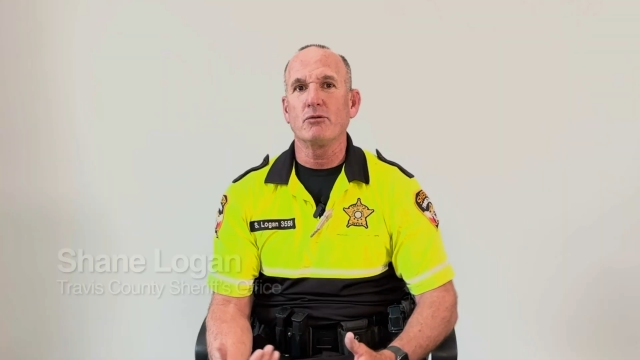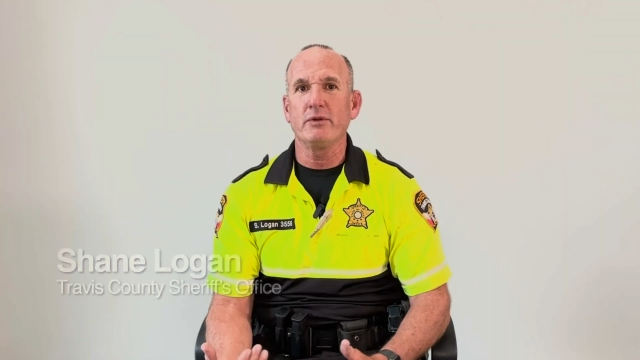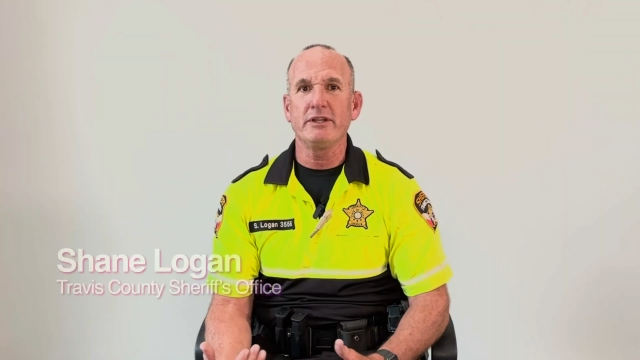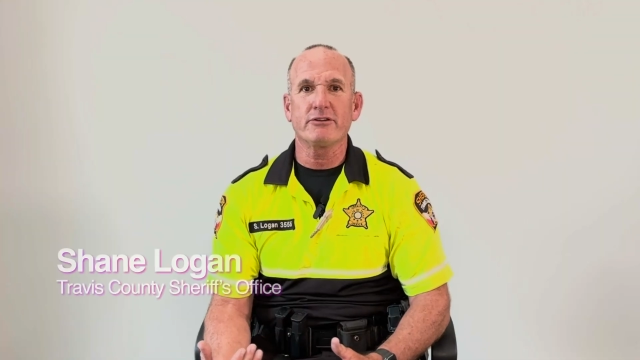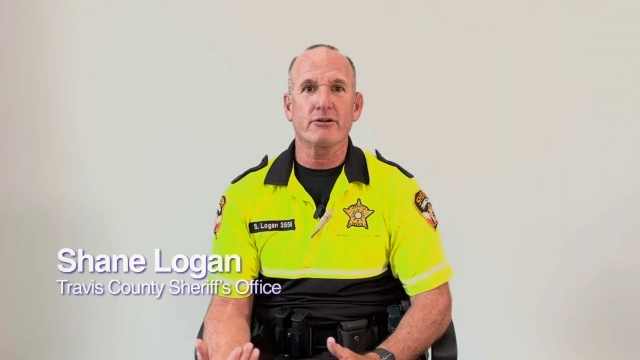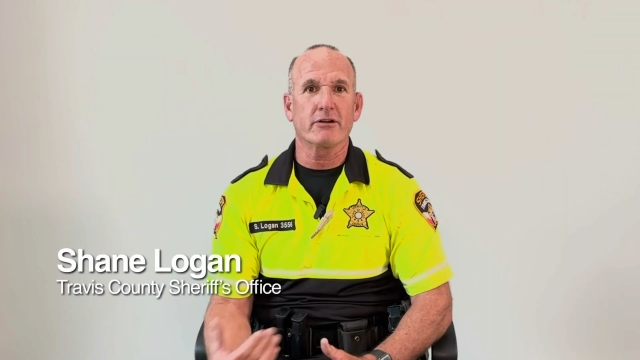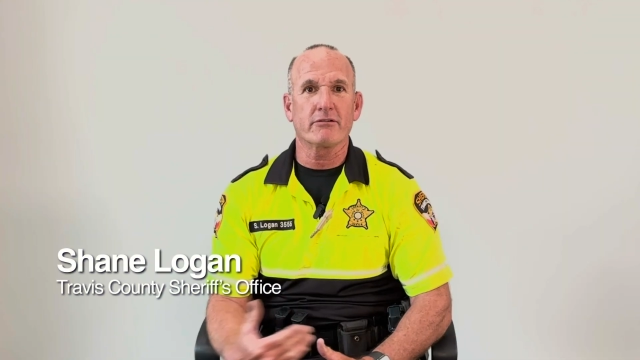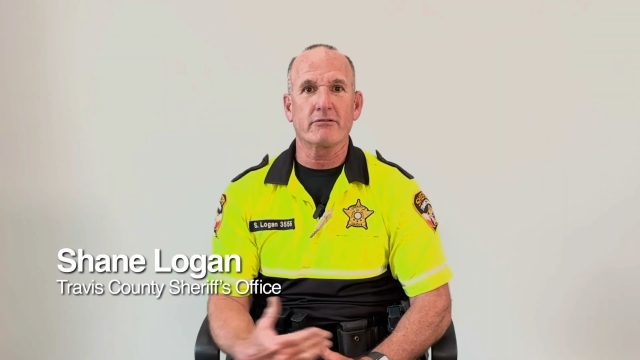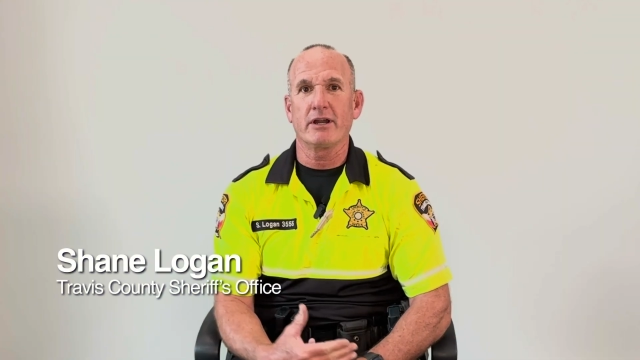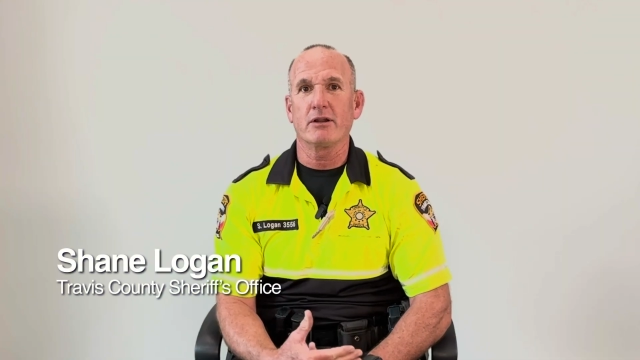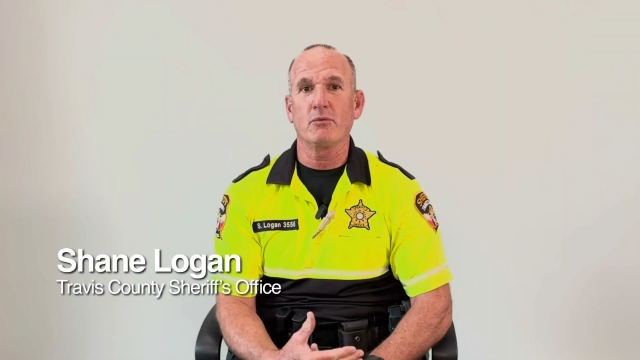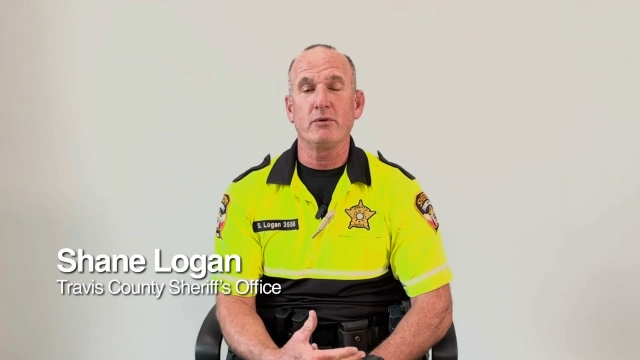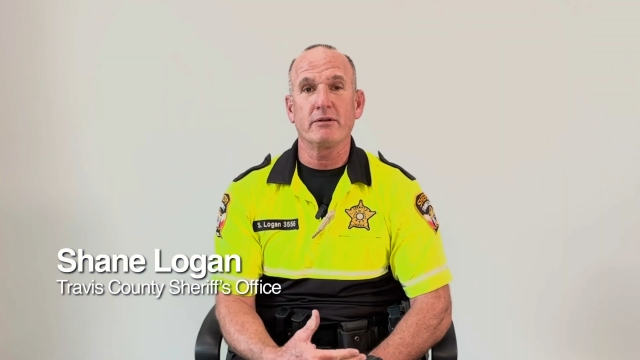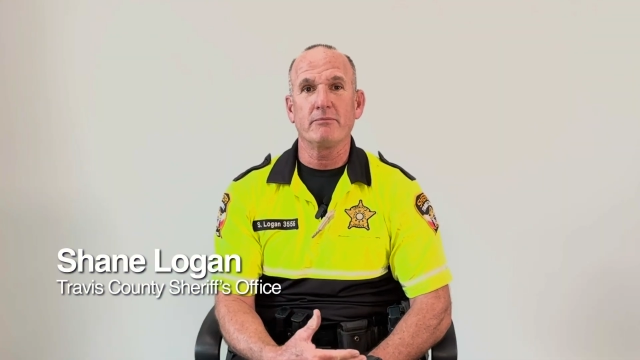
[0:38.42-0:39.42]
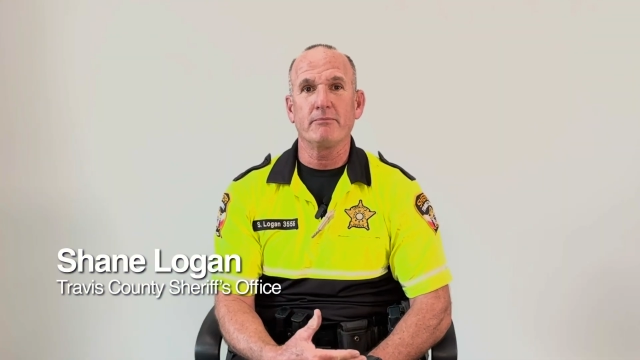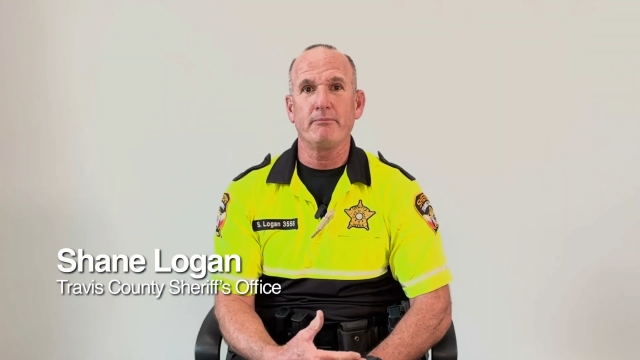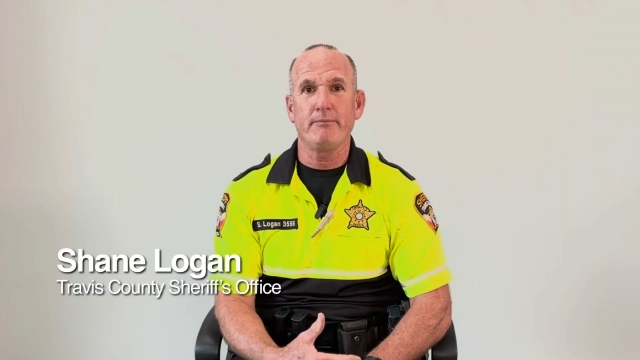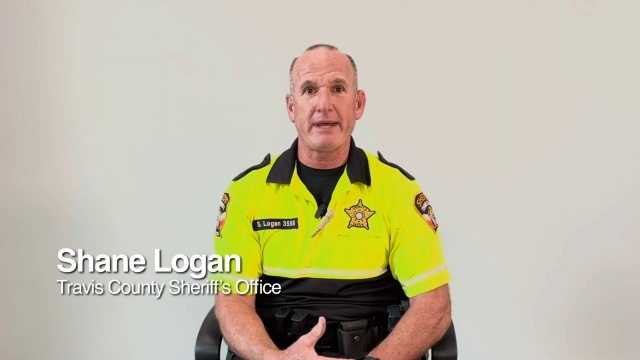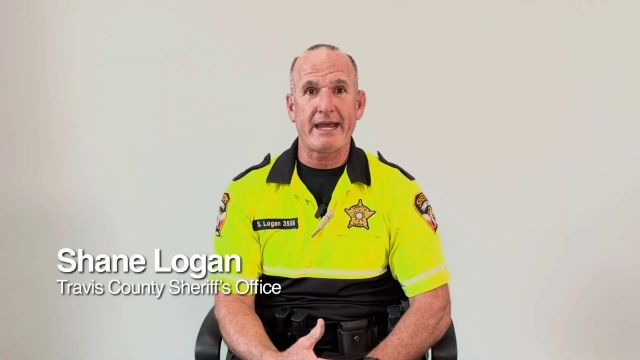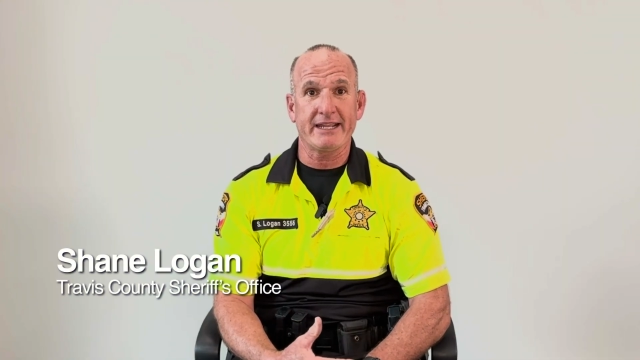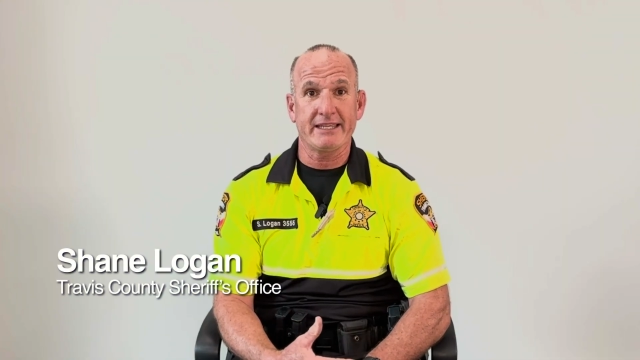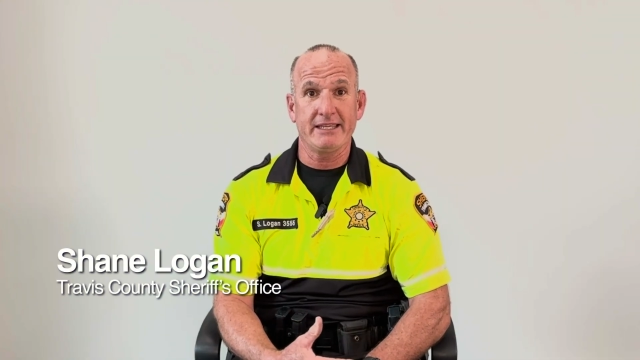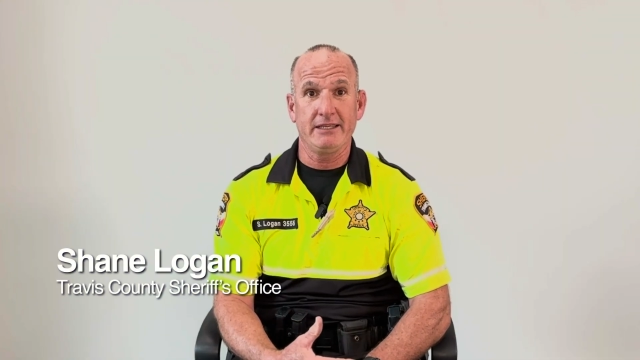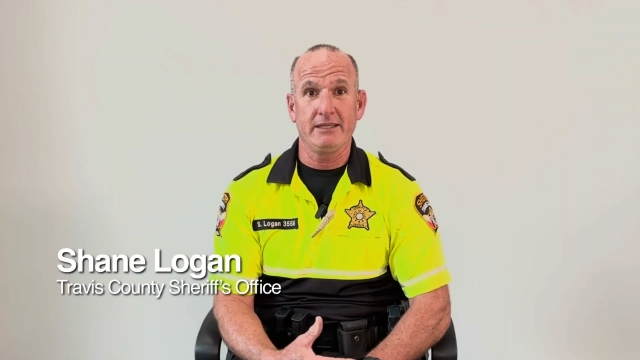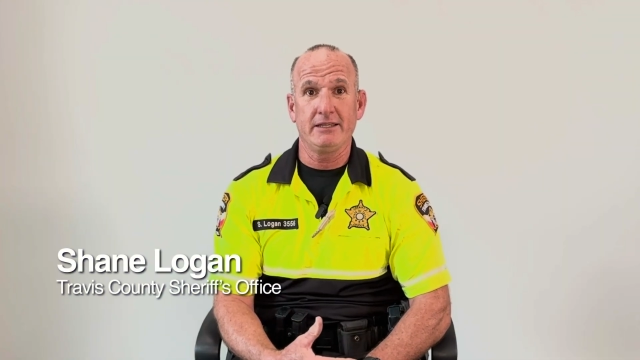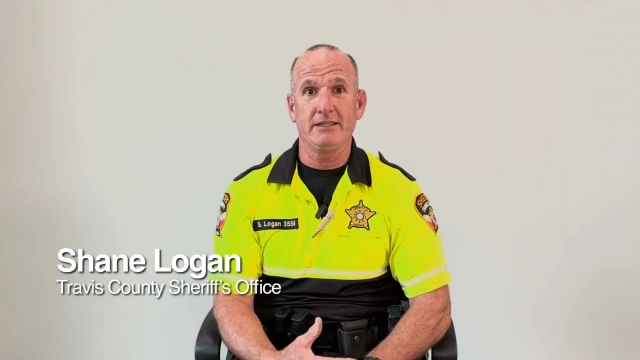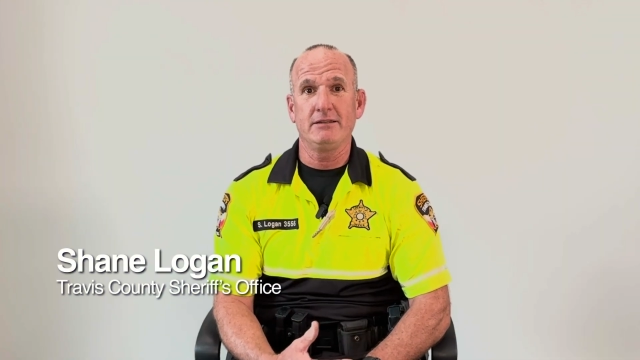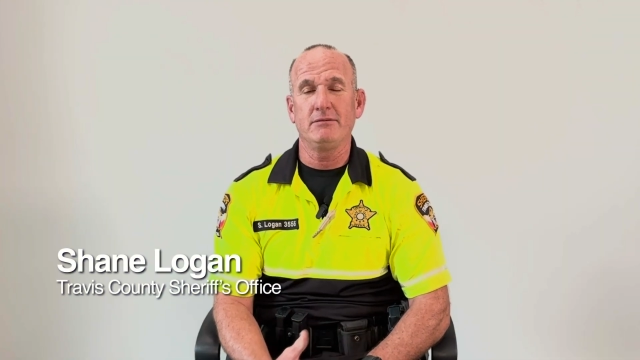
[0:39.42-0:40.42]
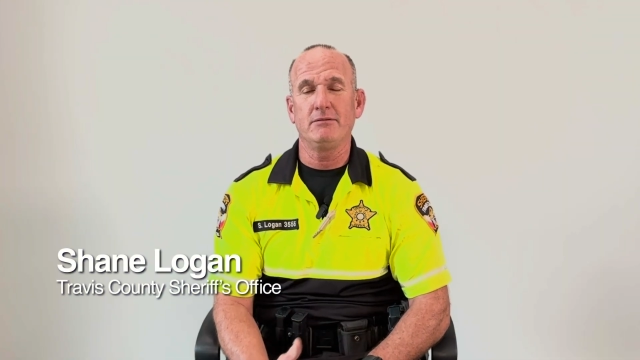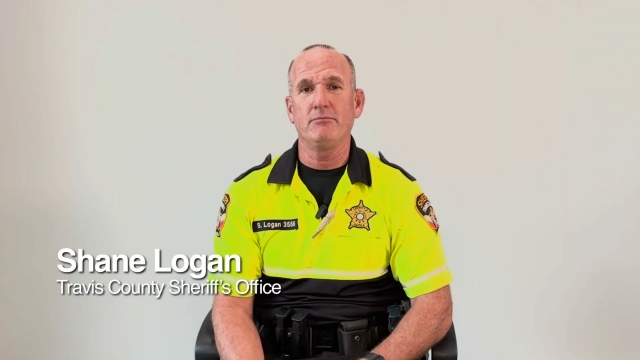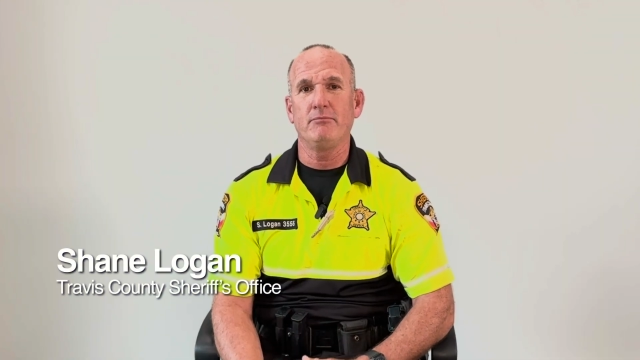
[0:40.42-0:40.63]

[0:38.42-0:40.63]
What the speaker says: we turned around and went back in,